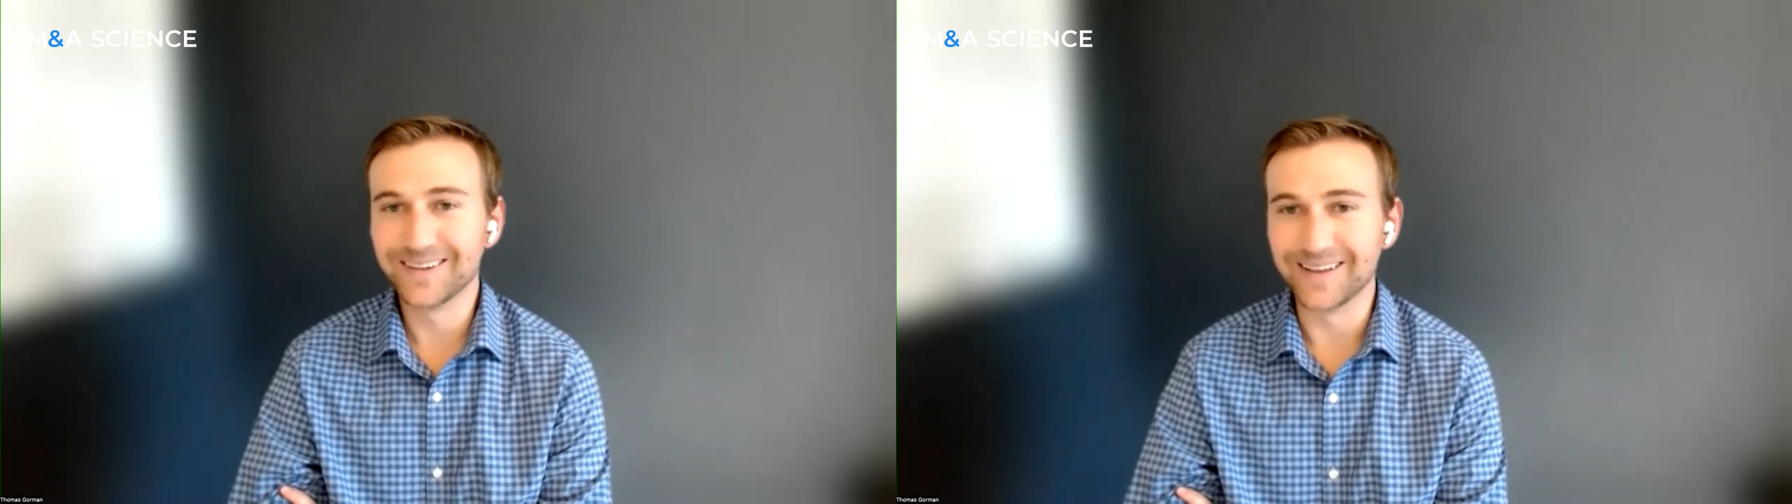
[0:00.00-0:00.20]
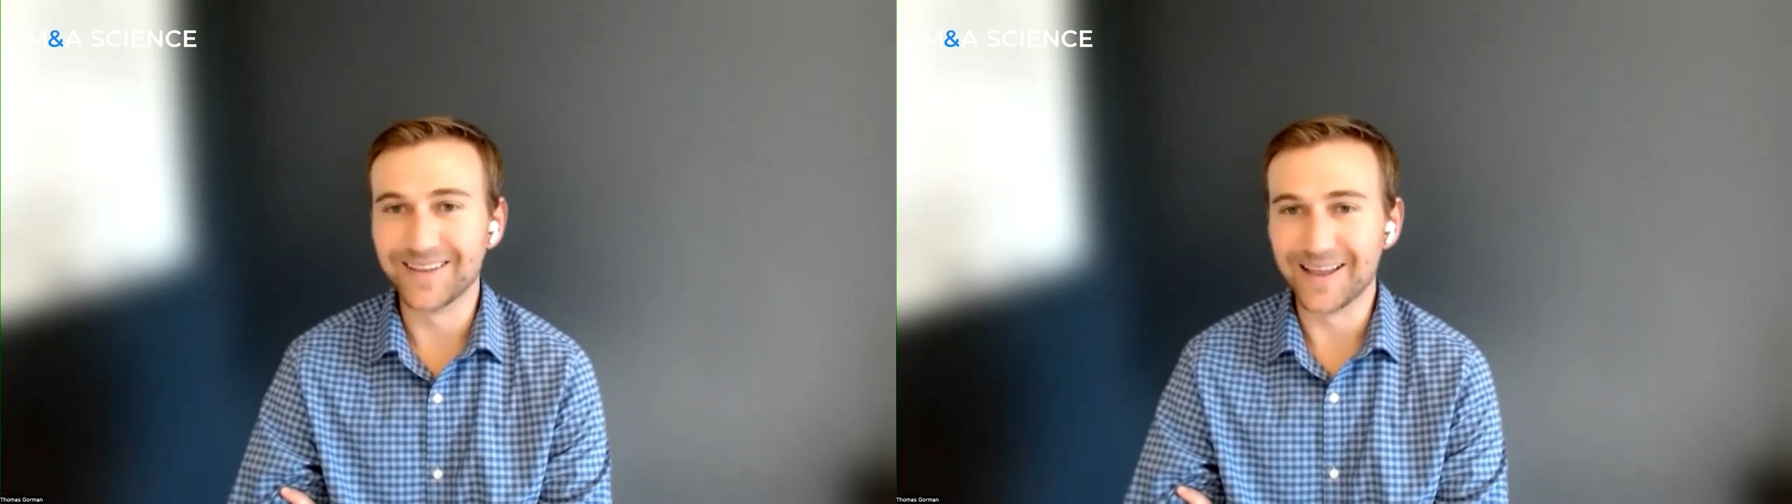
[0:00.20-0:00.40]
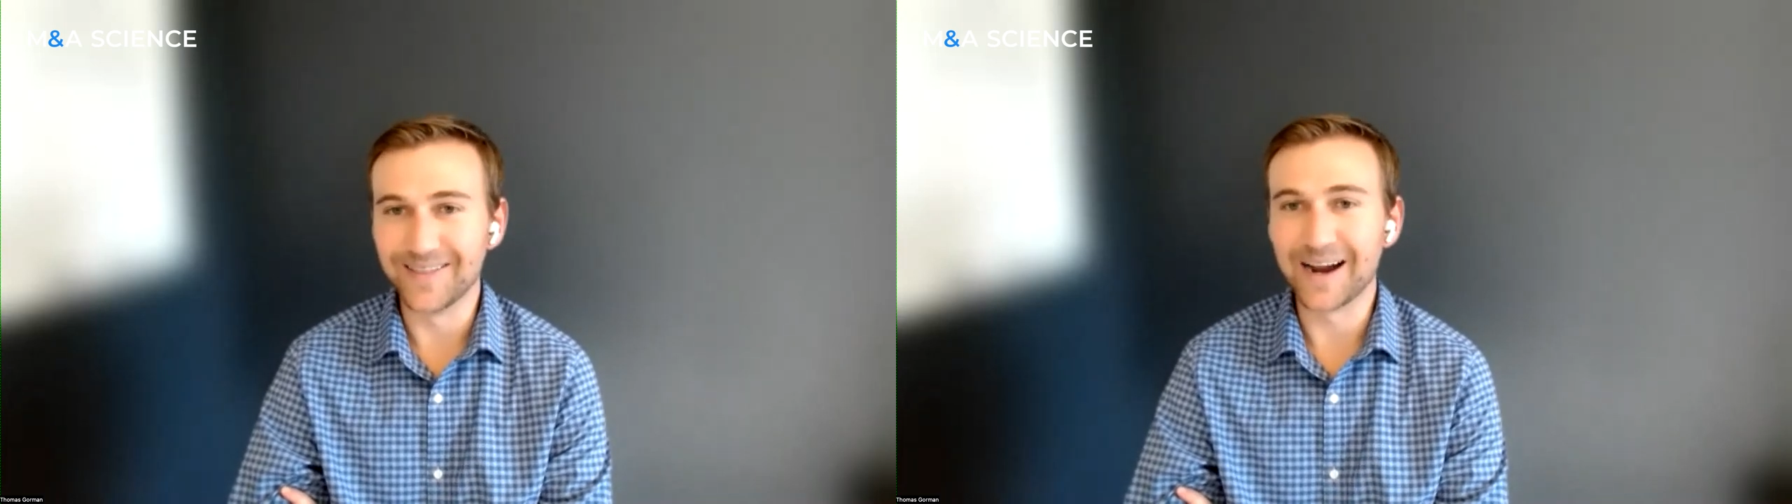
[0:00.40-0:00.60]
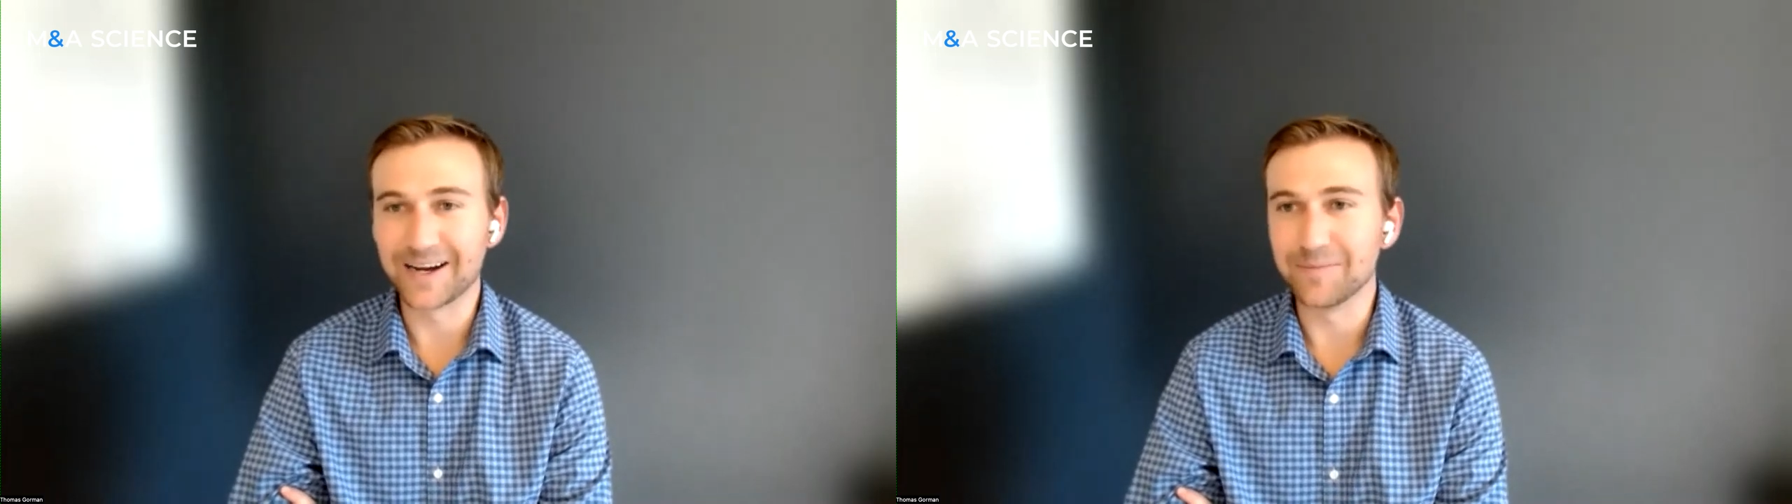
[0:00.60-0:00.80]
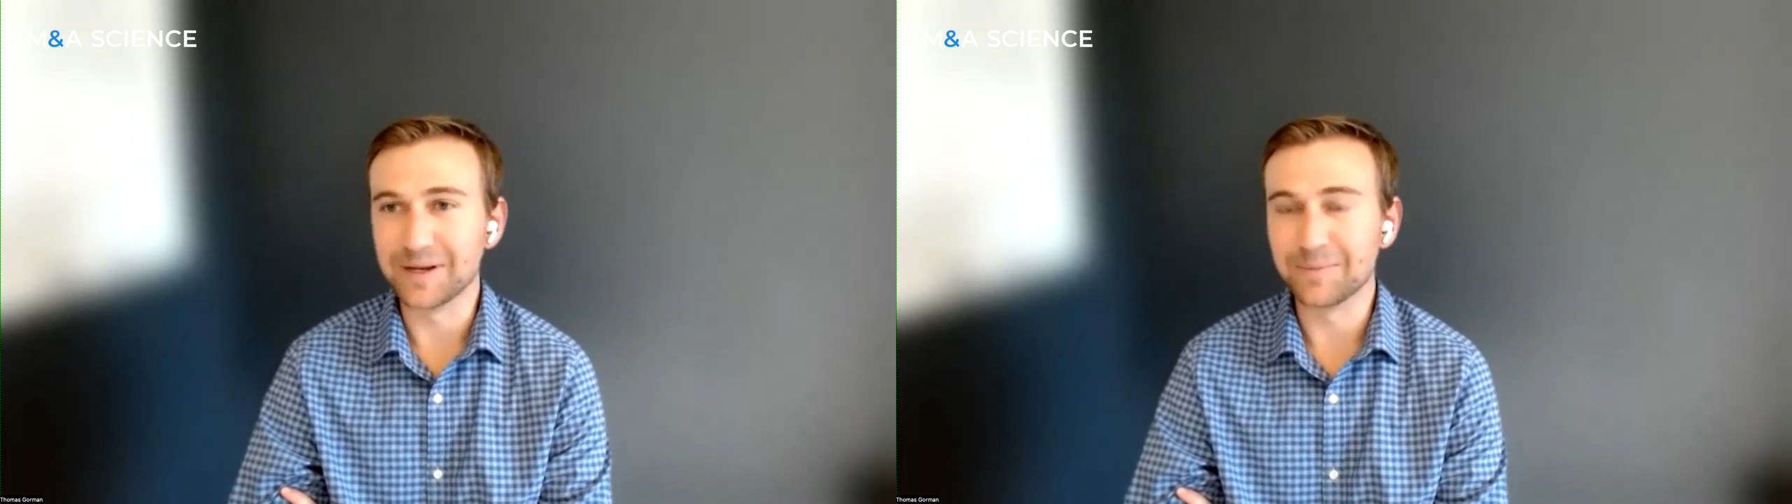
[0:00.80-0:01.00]
and that and
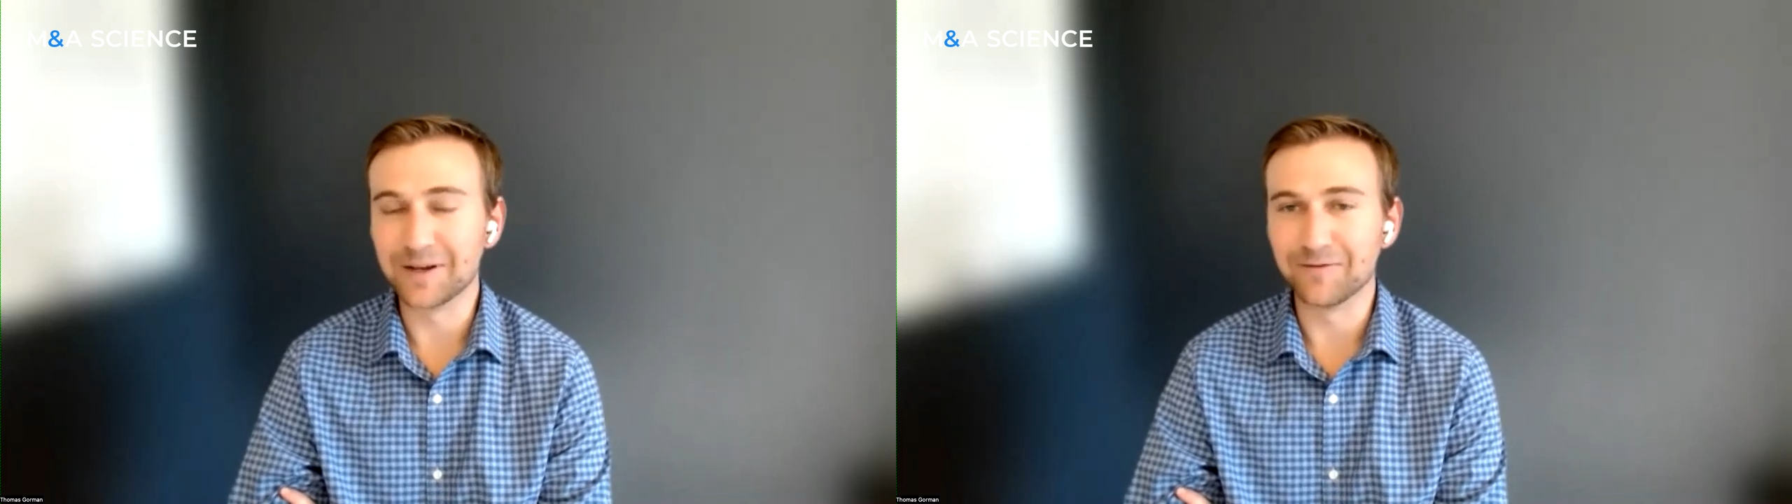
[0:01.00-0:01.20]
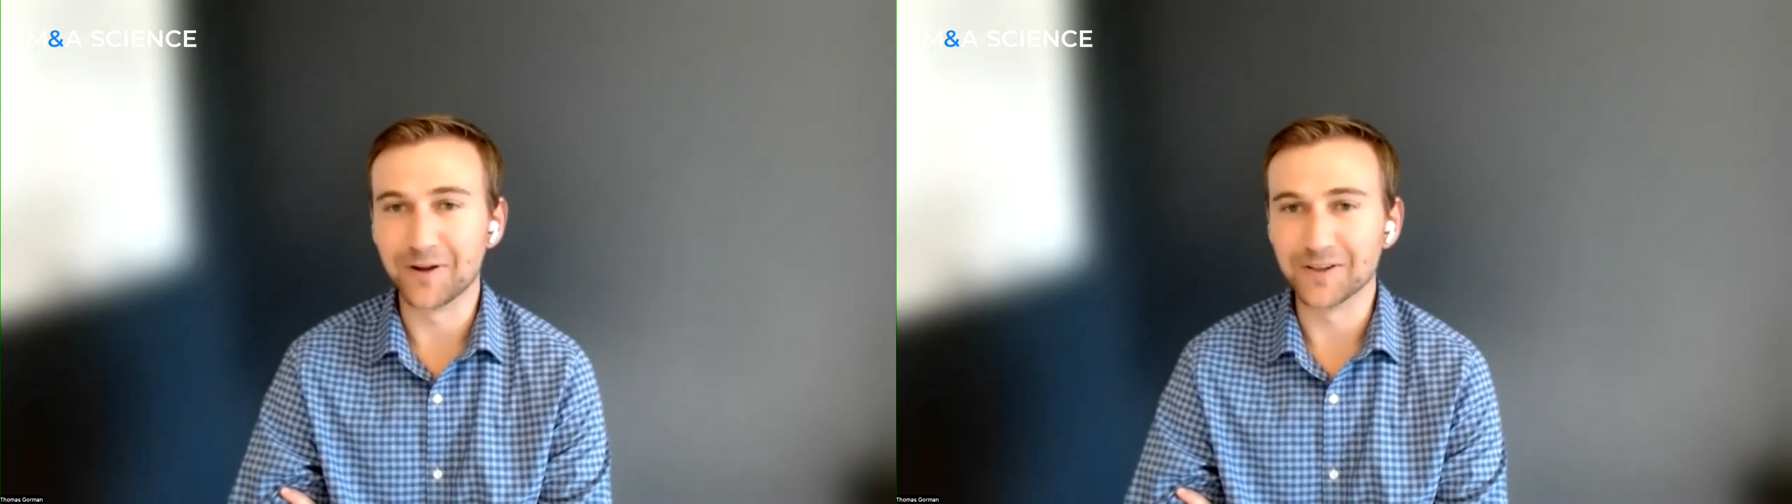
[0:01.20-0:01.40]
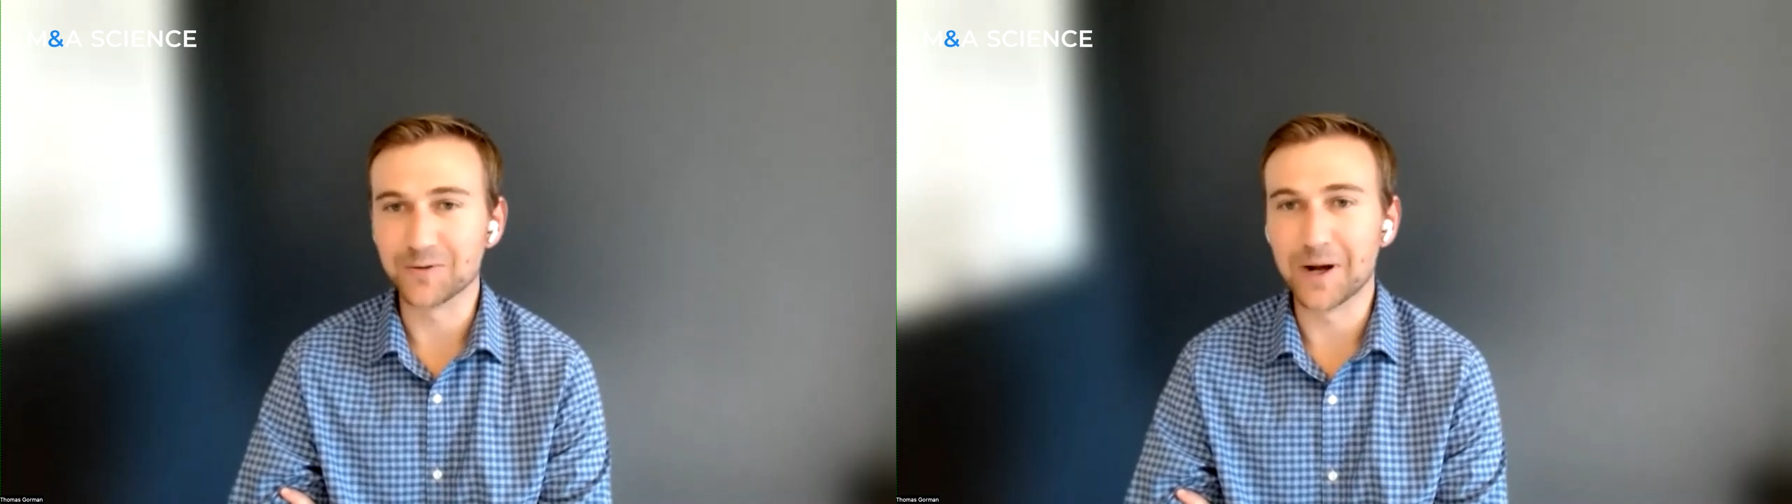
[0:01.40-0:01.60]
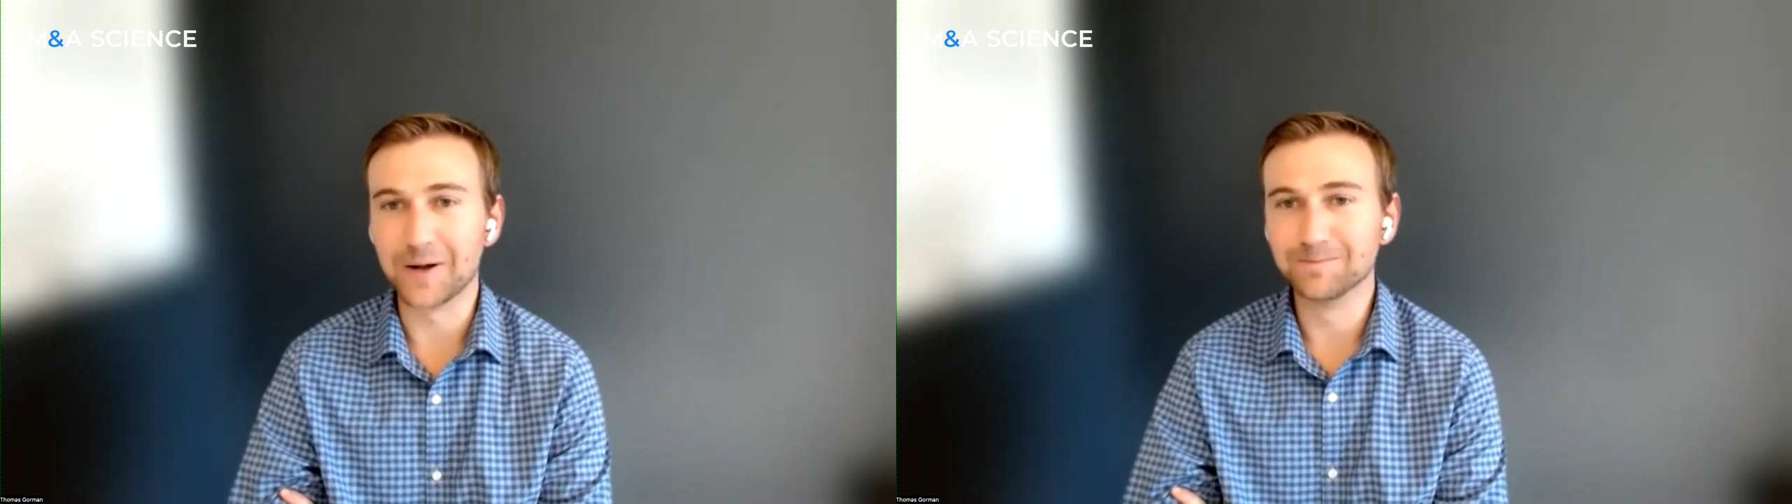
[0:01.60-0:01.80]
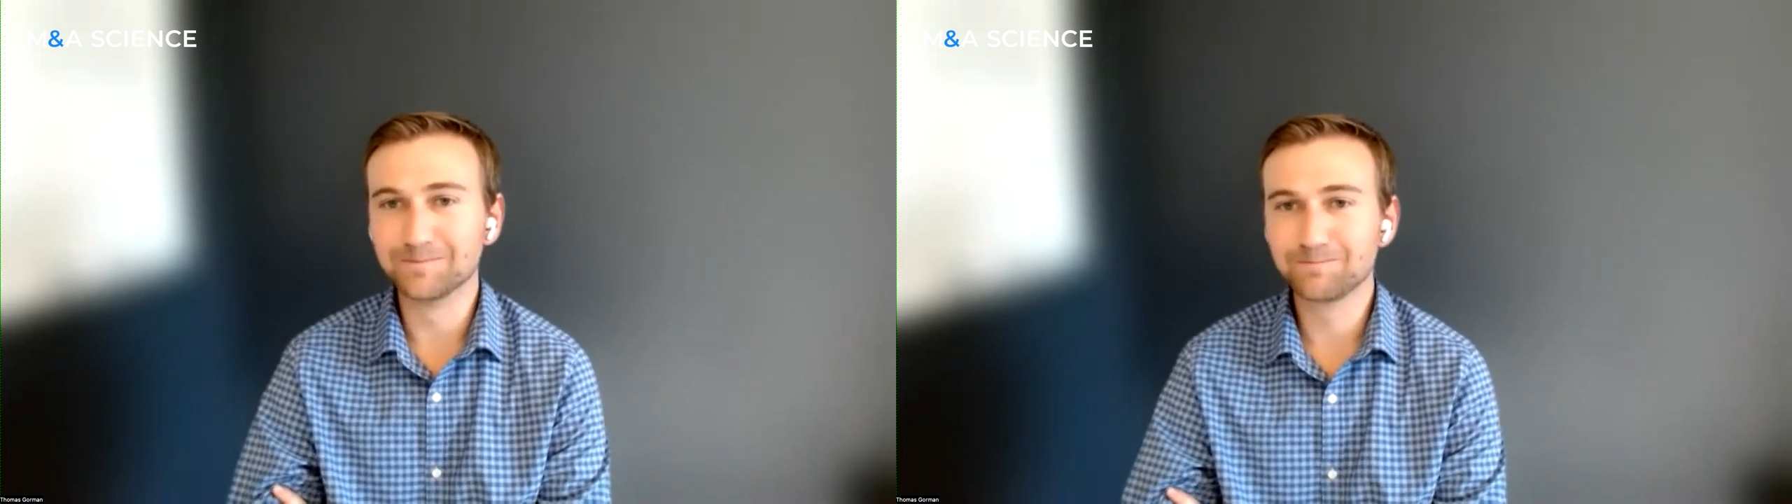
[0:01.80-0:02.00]
that can be a pitfall as well.